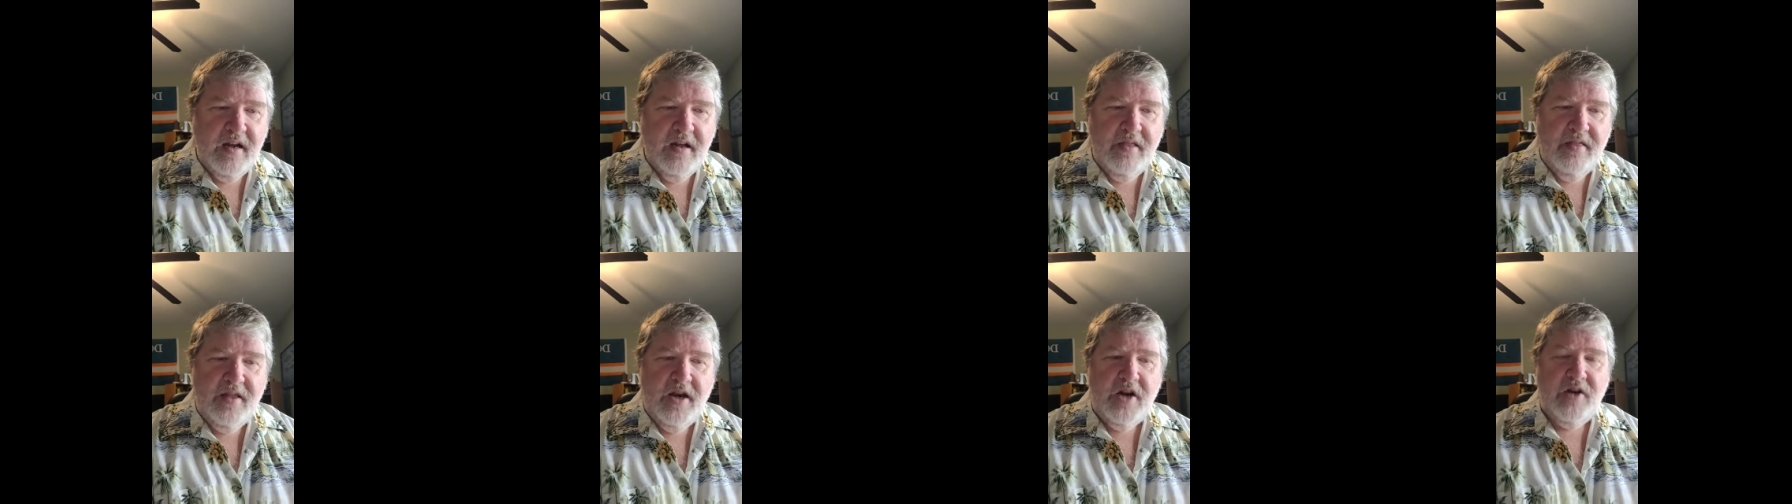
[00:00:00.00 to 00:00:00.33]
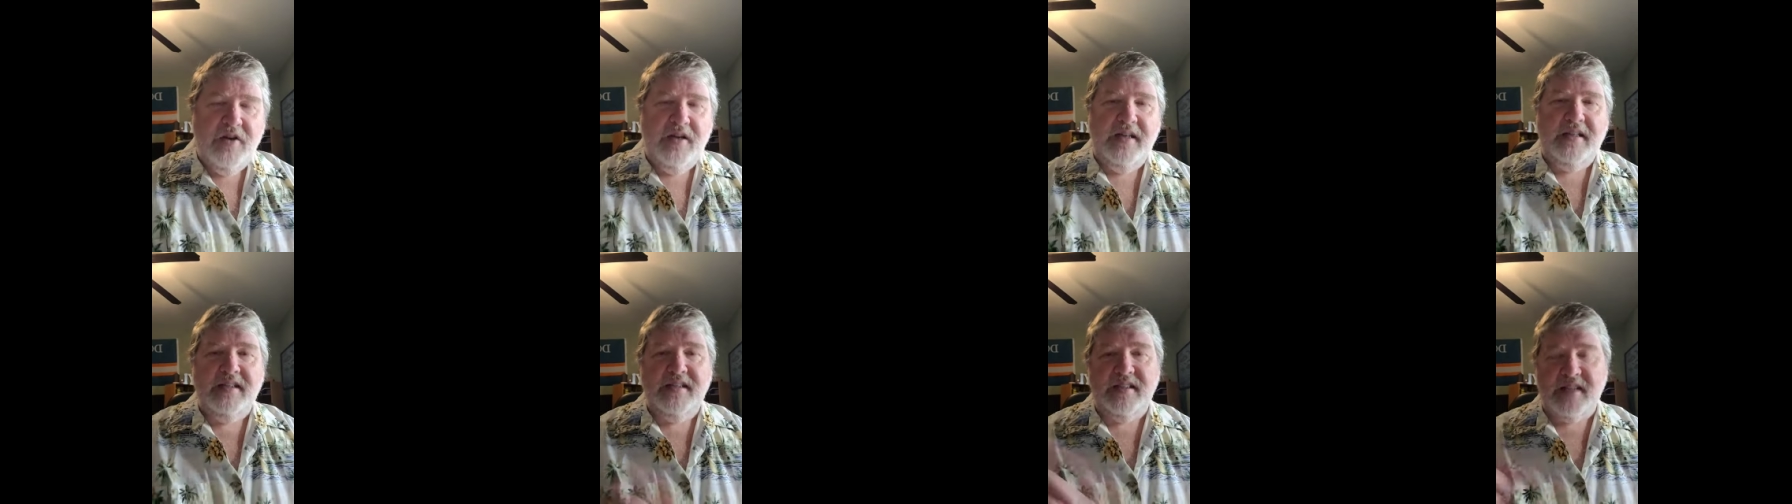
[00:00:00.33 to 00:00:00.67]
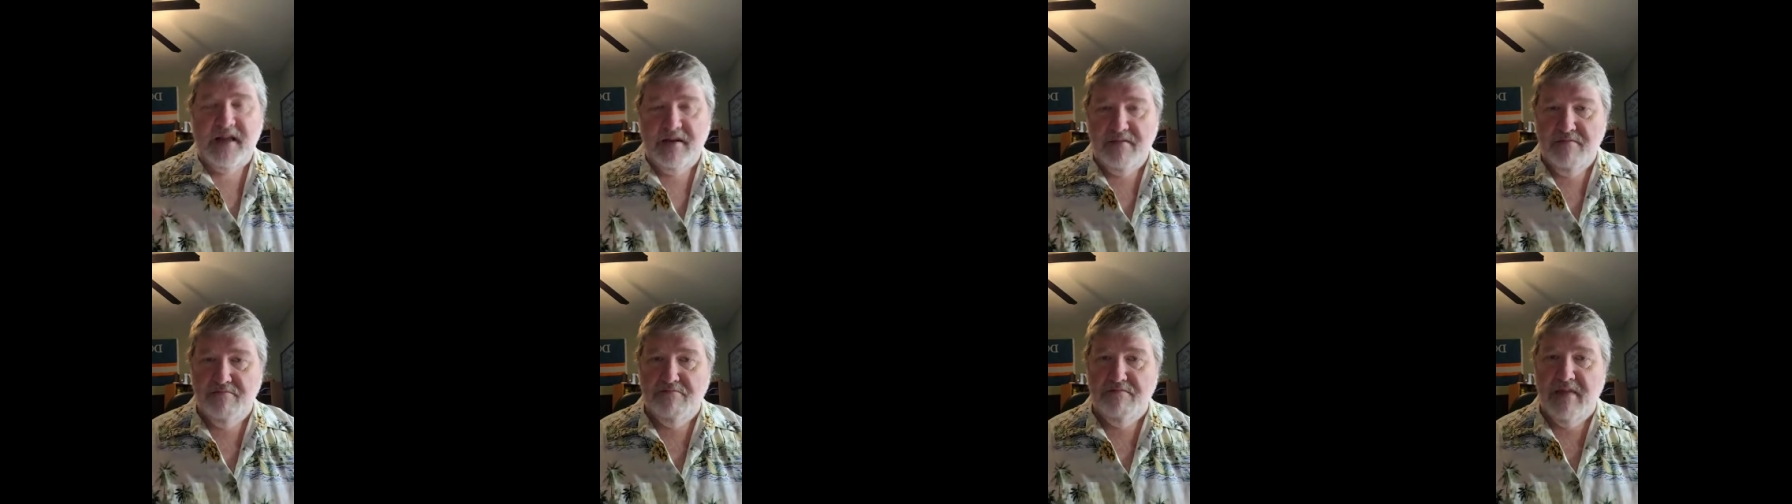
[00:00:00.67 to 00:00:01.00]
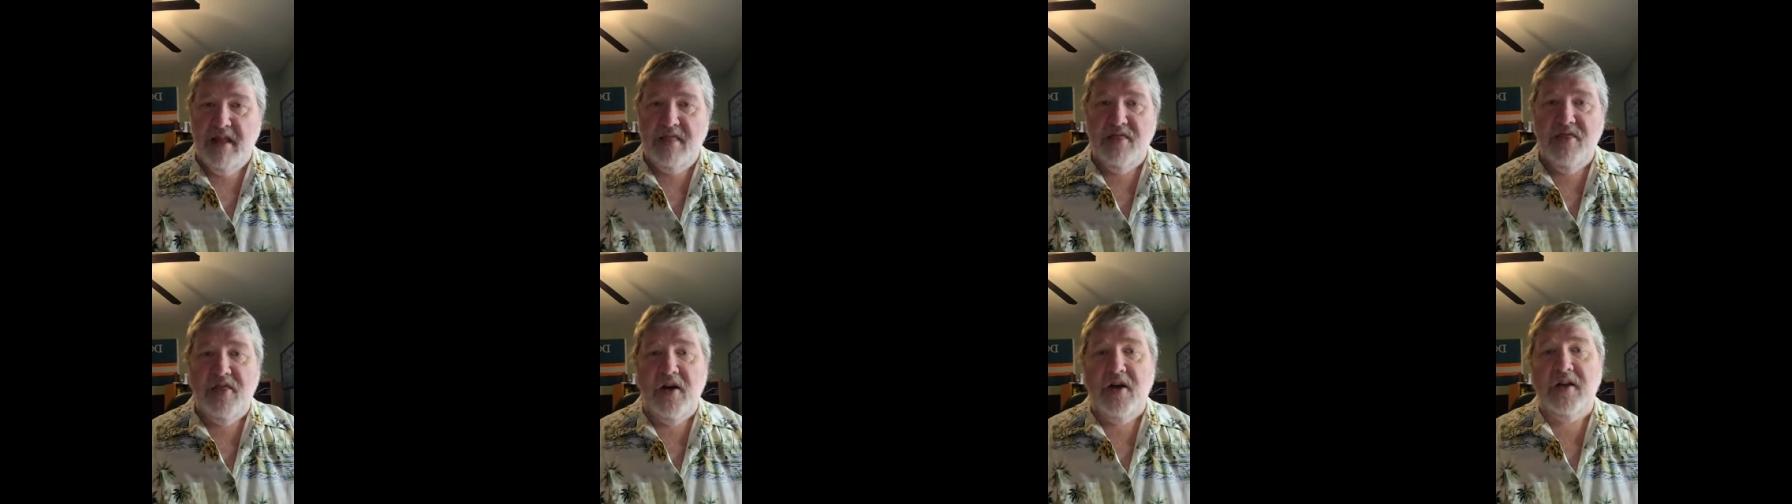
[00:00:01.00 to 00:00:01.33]
There is
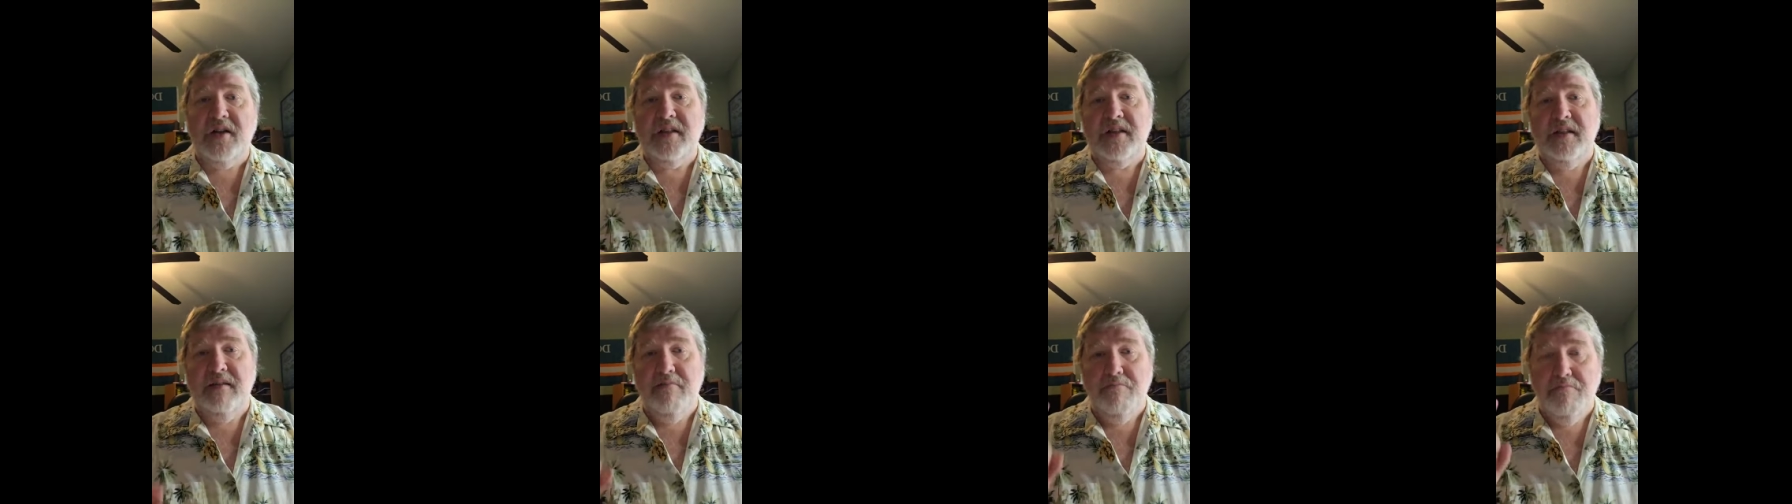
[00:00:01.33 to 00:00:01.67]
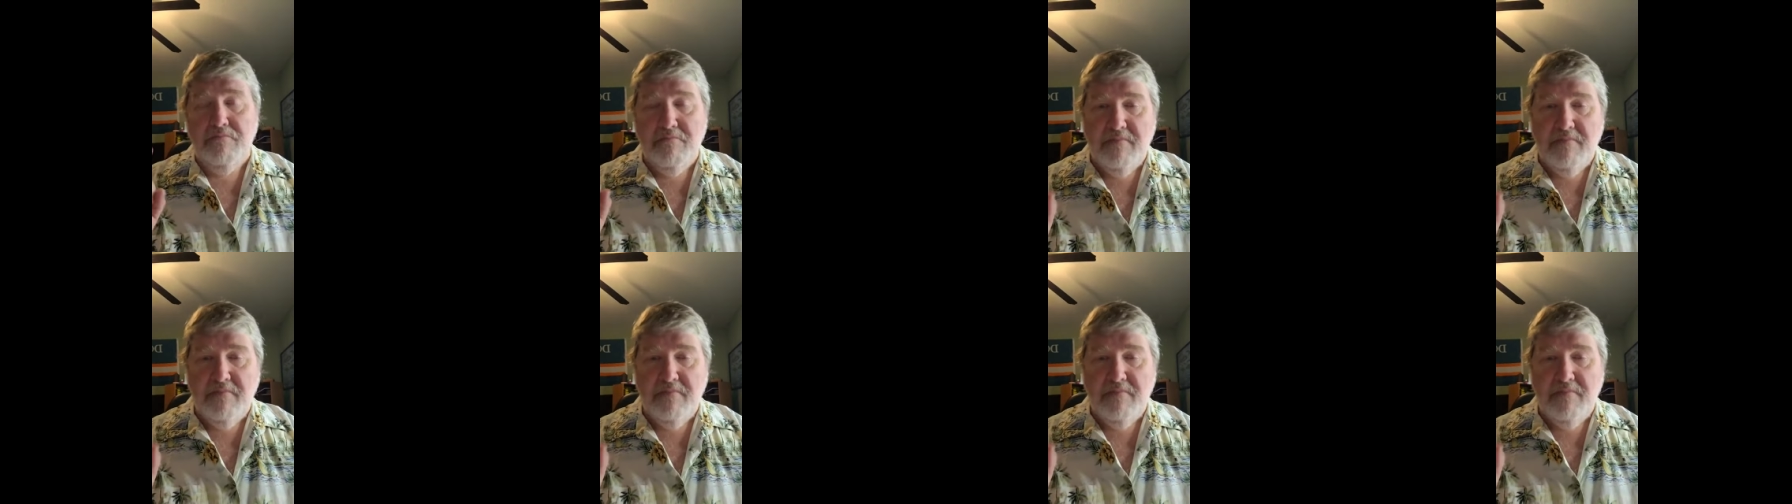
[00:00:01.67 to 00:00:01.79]
methyl